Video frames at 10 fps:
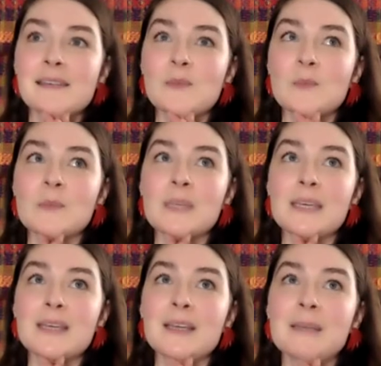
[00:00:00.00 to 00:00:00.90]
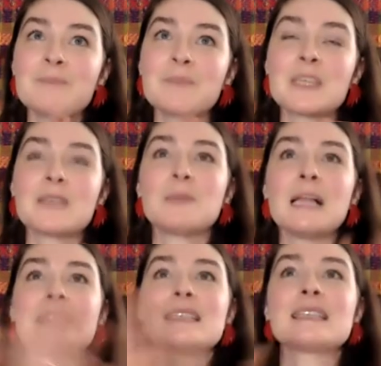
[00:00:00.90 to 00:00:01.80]
the
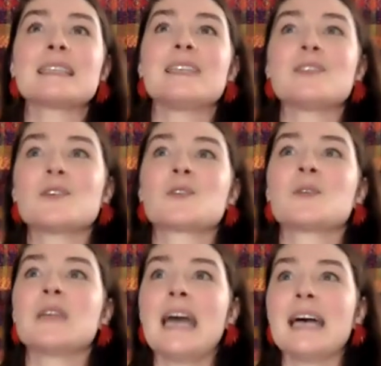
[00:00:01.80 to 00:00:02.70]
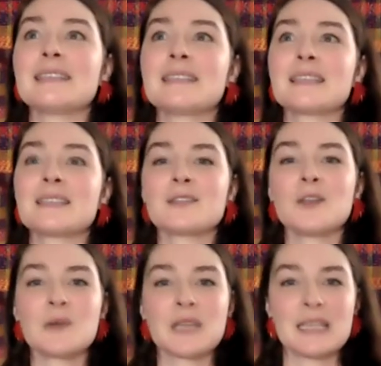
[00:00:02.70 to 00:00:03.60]
plastics industry has this
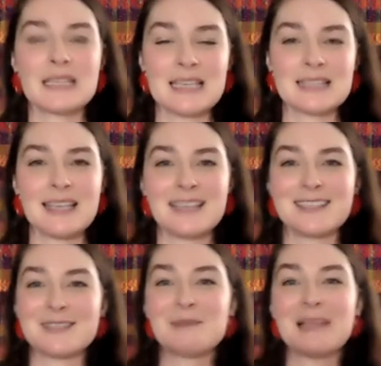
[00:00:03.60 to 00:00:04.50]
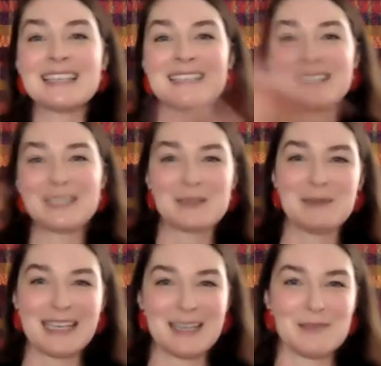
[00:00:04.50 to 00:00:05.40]
slogan that says, plastics
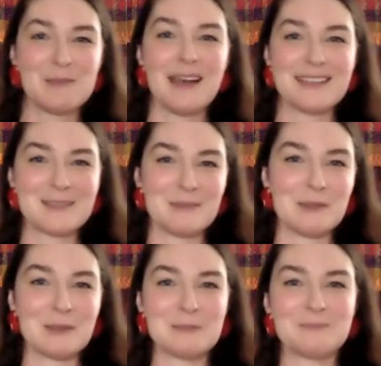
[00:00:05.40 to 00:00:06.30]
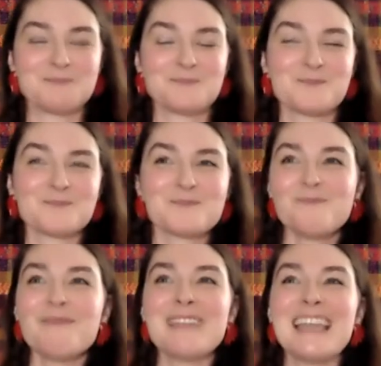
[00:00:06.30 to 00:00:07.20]
make it possible.
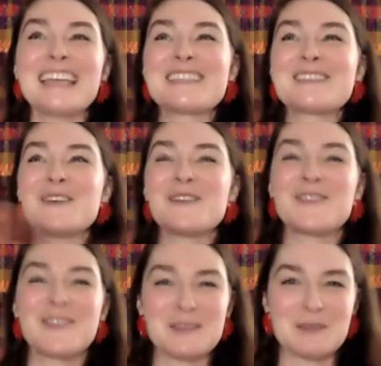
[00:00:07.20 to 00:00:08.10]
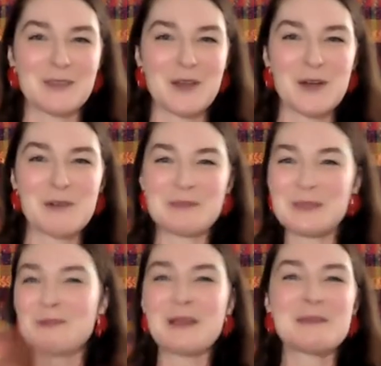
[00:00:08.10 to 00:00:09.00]
And it's so filled with hope.
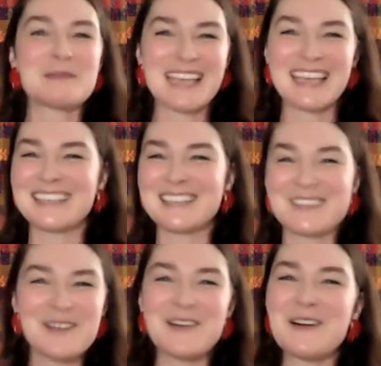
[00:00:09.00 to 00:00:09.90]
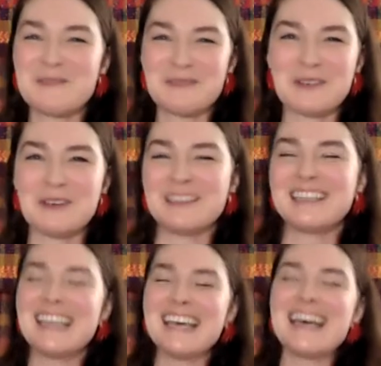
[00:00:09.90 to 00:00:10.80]
Their website is so hopeful.
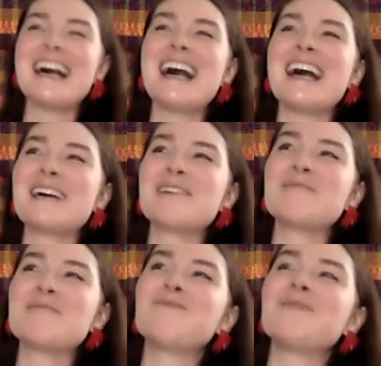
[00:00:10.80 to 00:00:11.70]
And